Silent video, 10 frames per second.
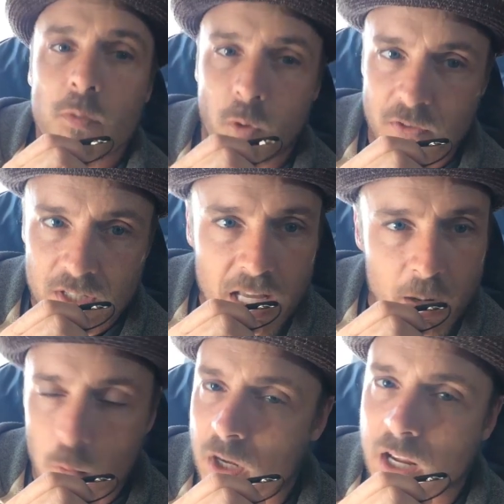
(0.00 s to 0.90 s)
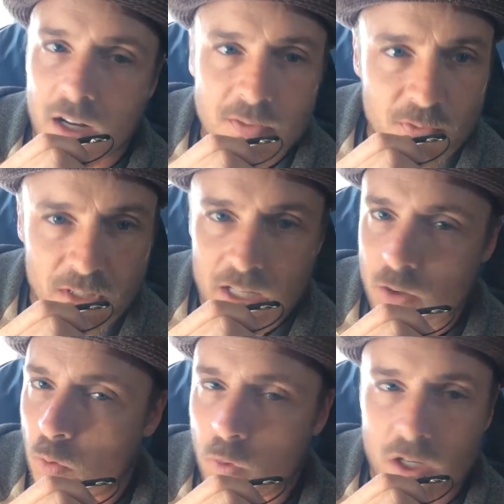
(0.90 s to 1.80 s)
once again, I'm working on sit
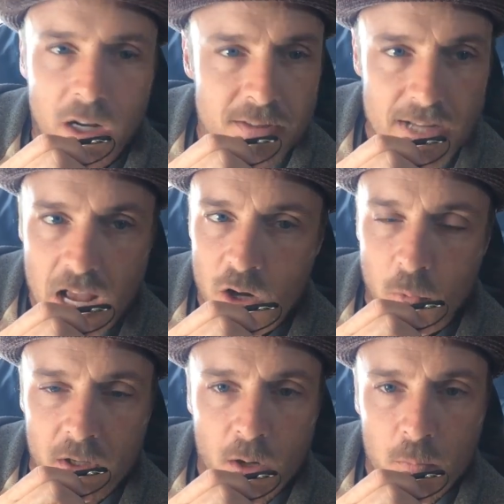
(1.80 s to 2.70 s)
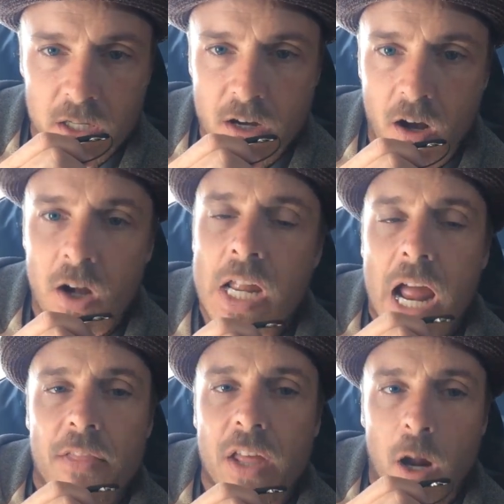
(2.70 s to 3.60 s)
or working on down or working on recall,
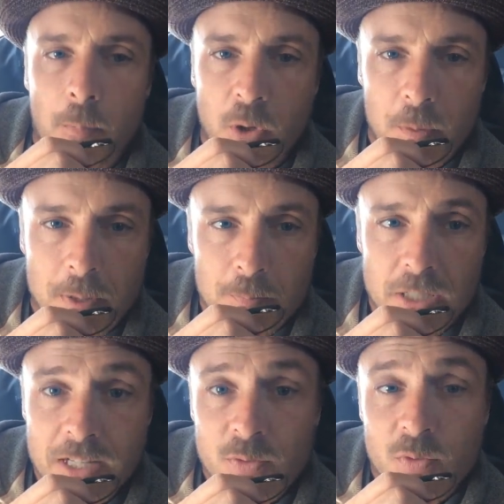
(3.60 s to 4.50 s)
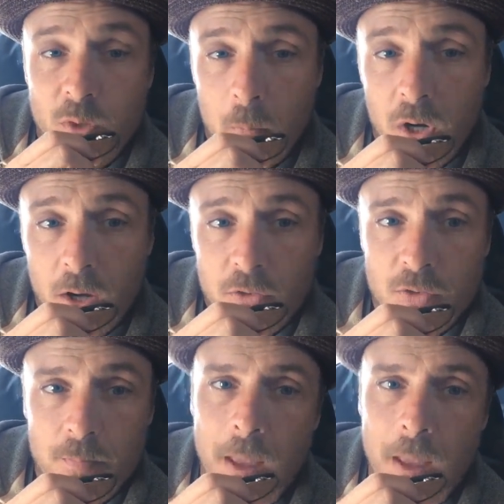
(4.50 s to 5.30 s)
and then I'll put him in place somewhere else.